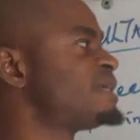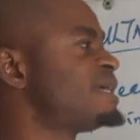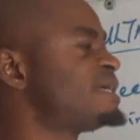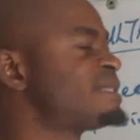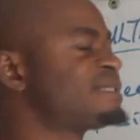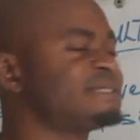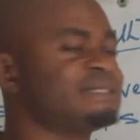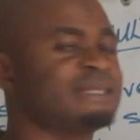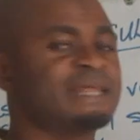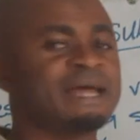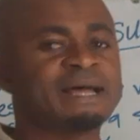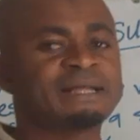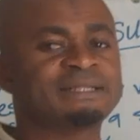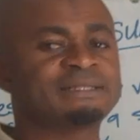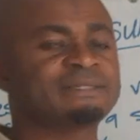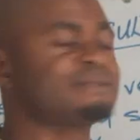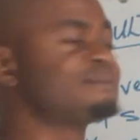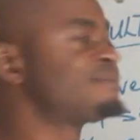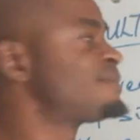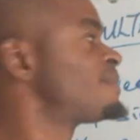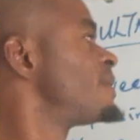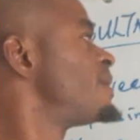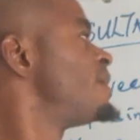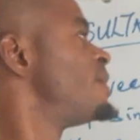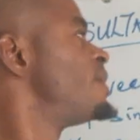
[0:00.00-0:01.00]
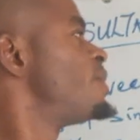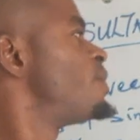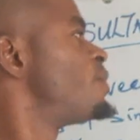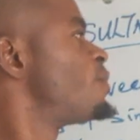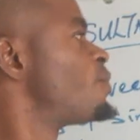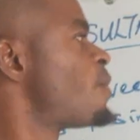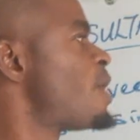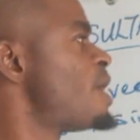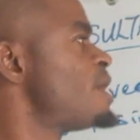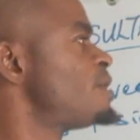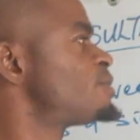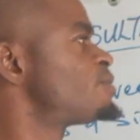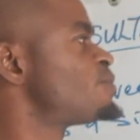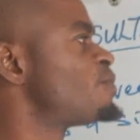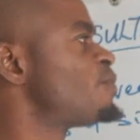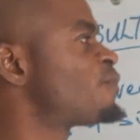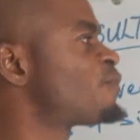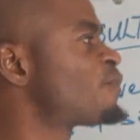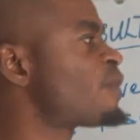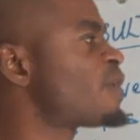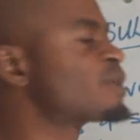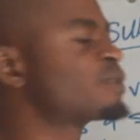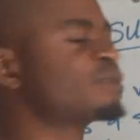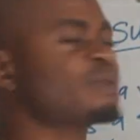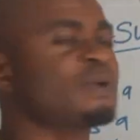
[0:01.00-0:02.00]
states that When two
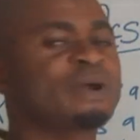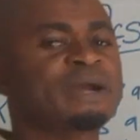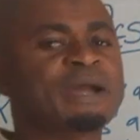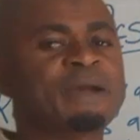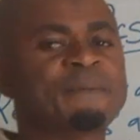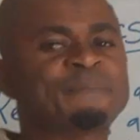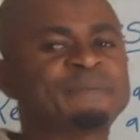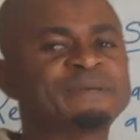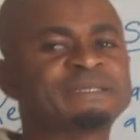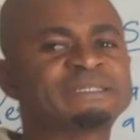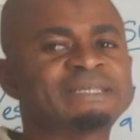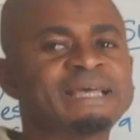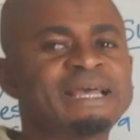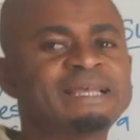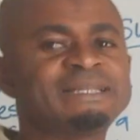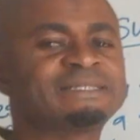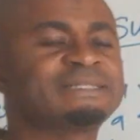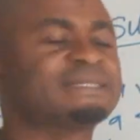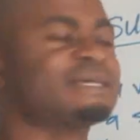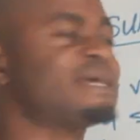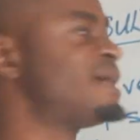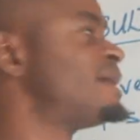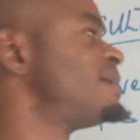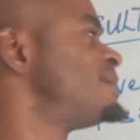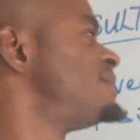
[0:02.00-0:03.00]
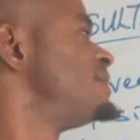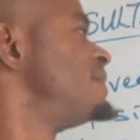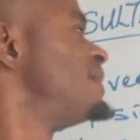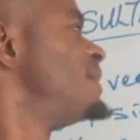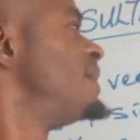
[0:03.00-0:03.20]
vectors represented